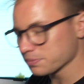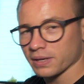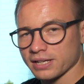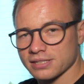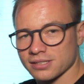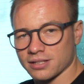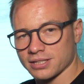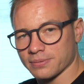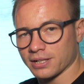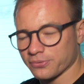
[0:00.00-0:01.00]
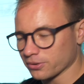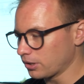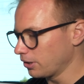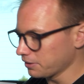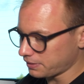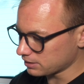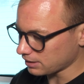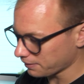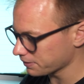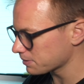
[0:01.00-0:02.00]
space as well for clothes and
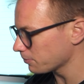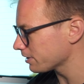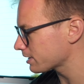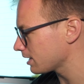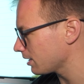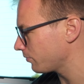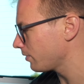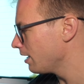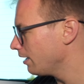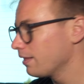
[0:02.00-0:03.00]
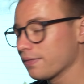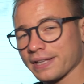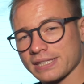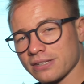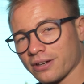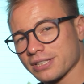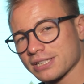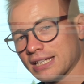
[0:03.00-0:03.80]
other small stuff that's not